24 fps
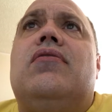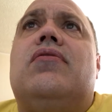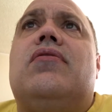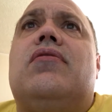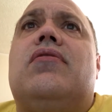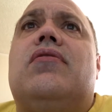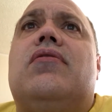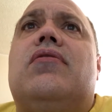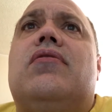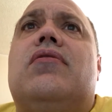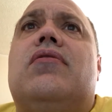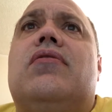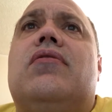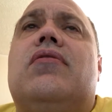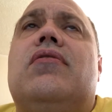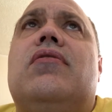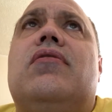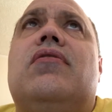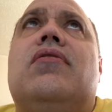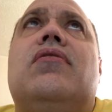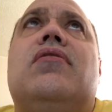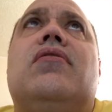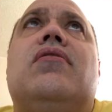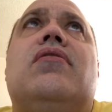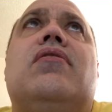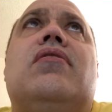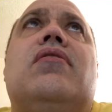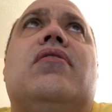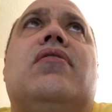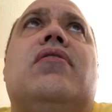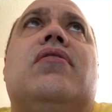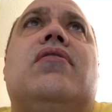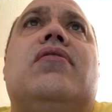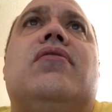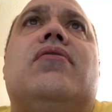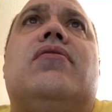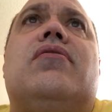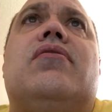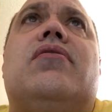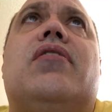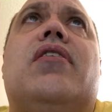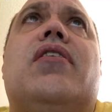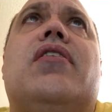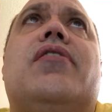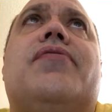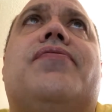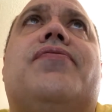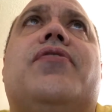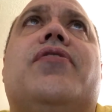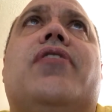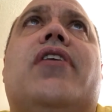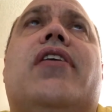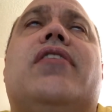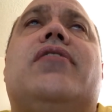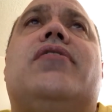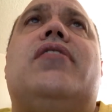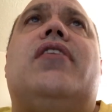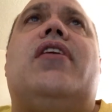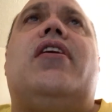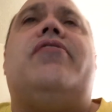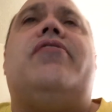So yeah, if you had